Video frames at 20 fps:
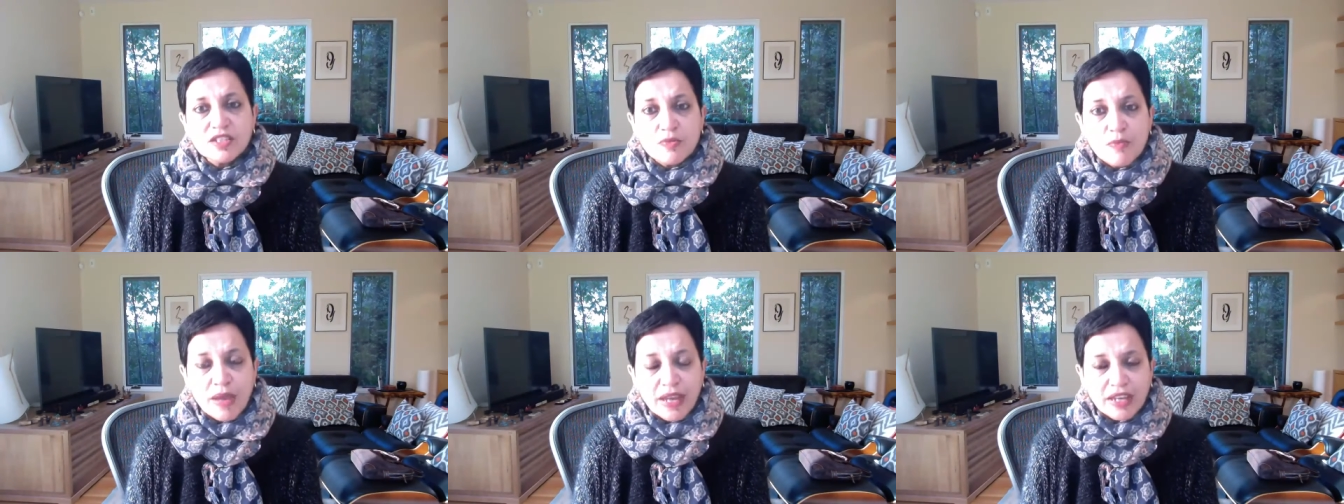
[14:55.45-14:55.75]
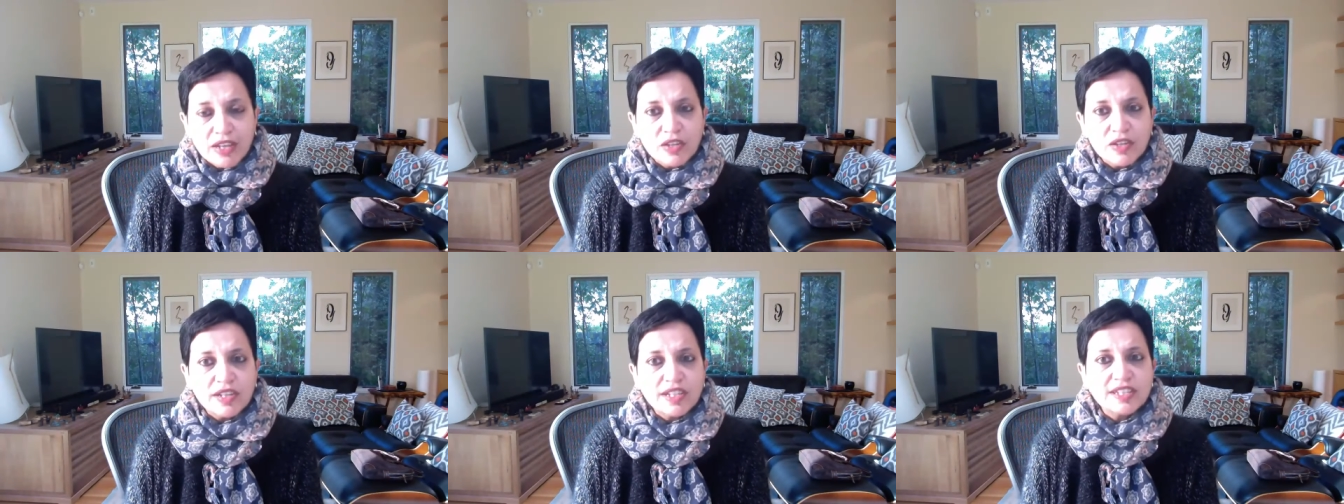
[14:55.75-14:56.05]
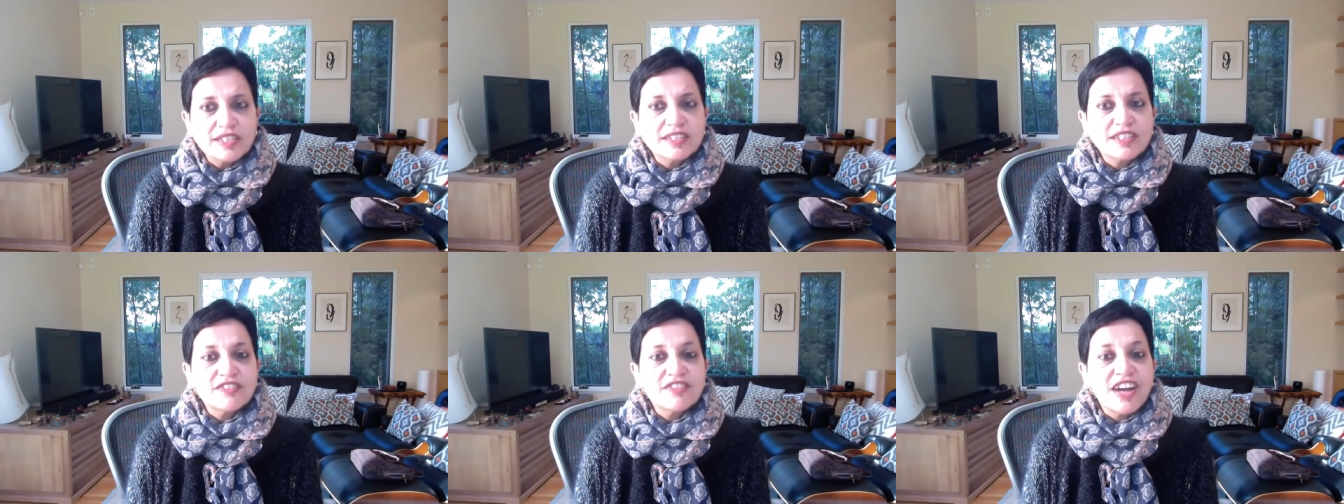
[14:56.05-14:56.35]

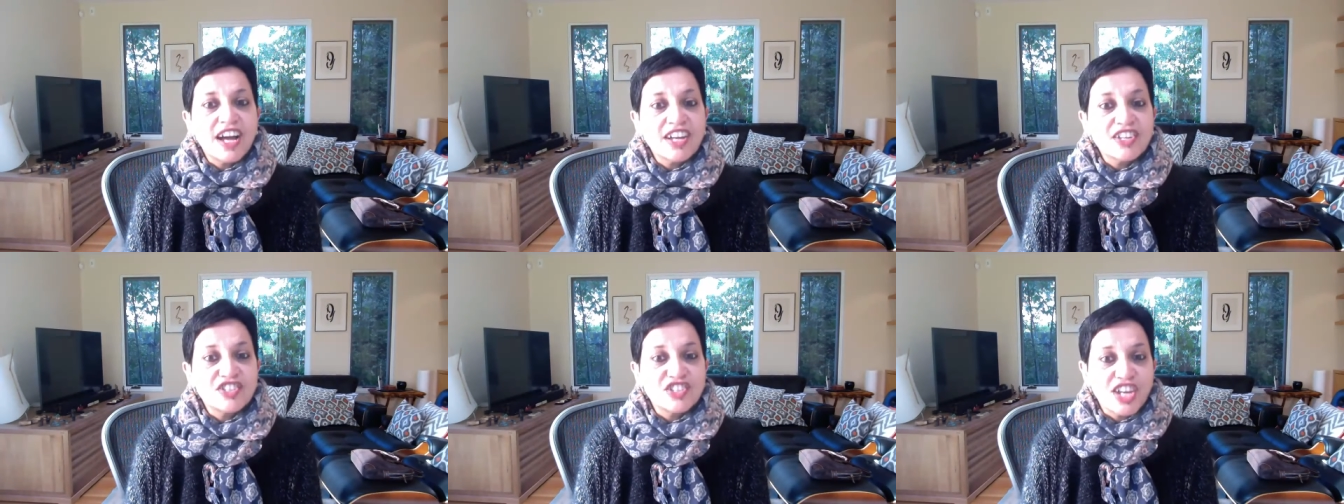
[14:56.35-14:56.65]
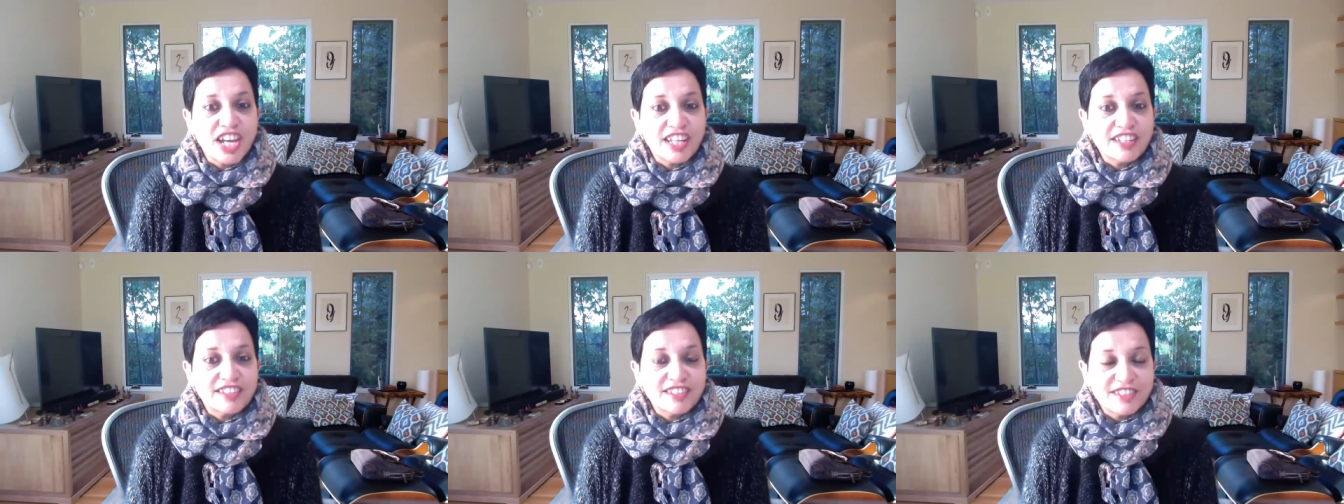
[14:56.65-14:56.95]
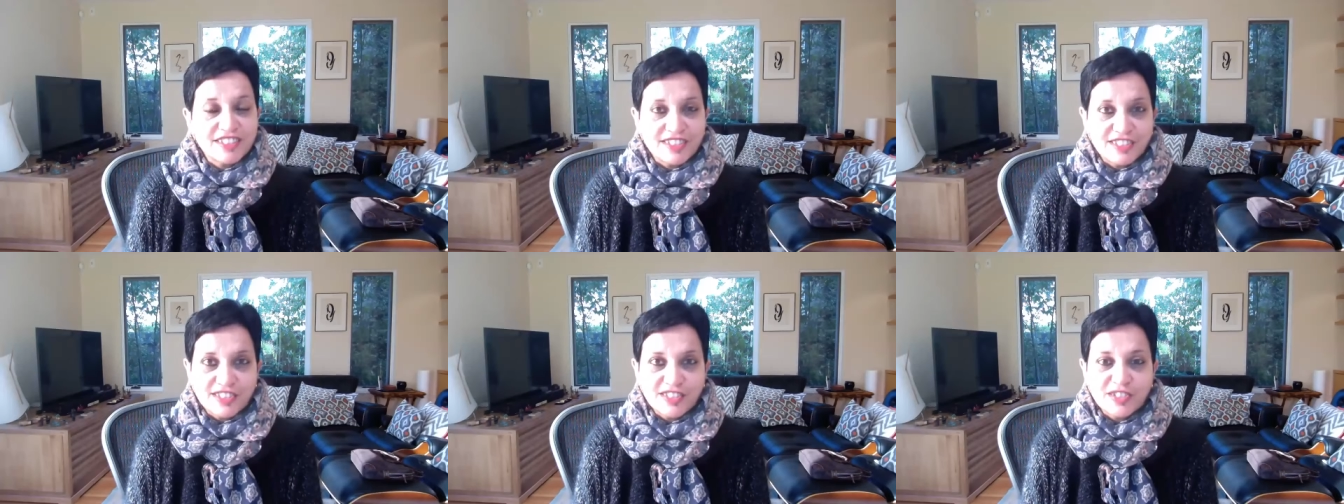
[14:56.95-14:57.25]
speculators have hijacked the
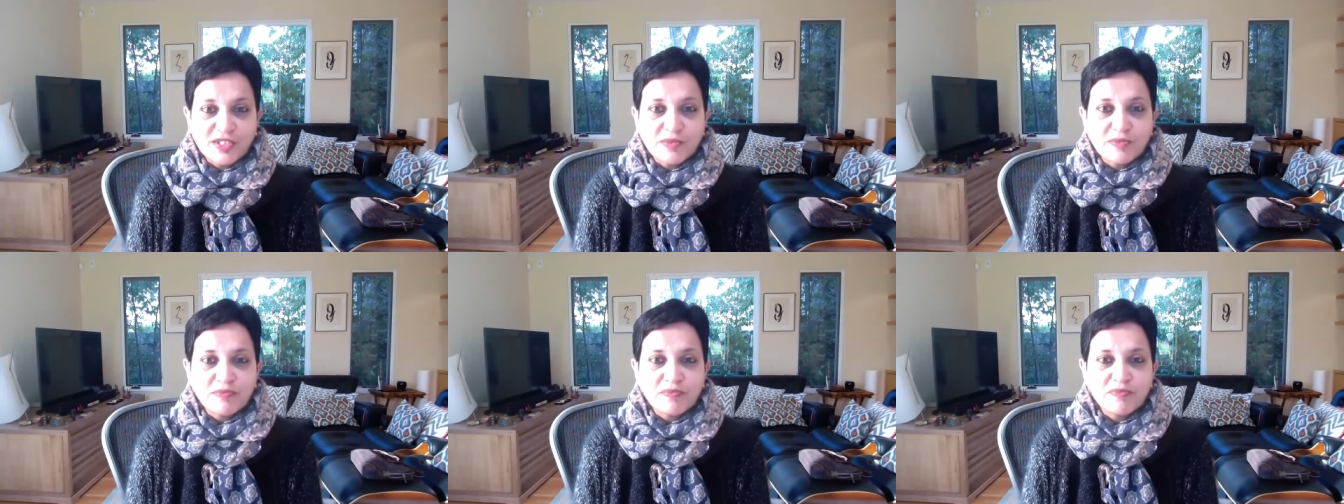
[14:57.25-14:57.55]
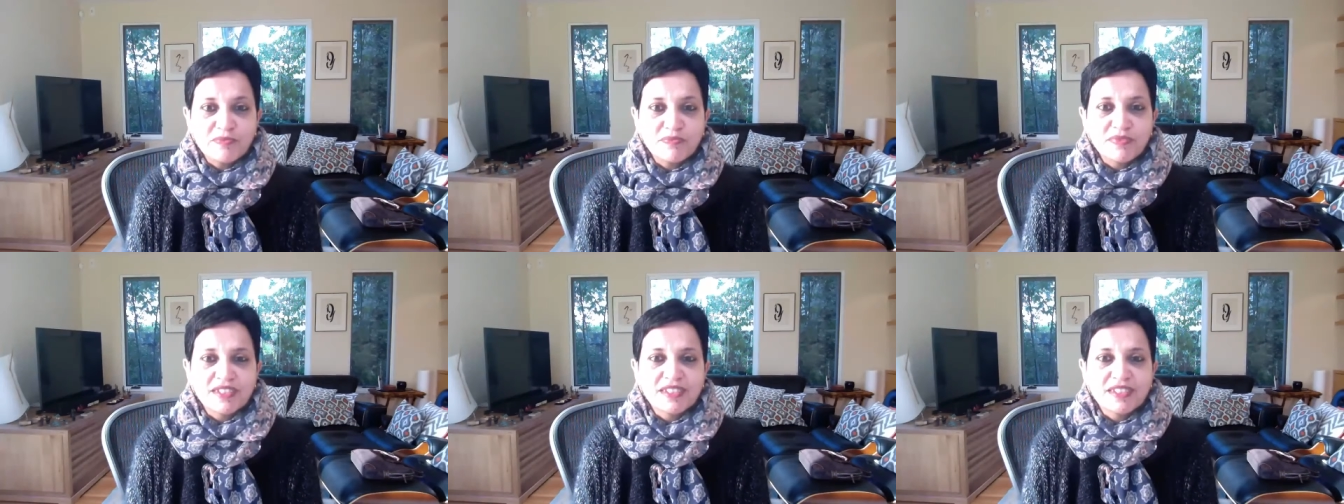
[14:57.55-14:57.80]
system.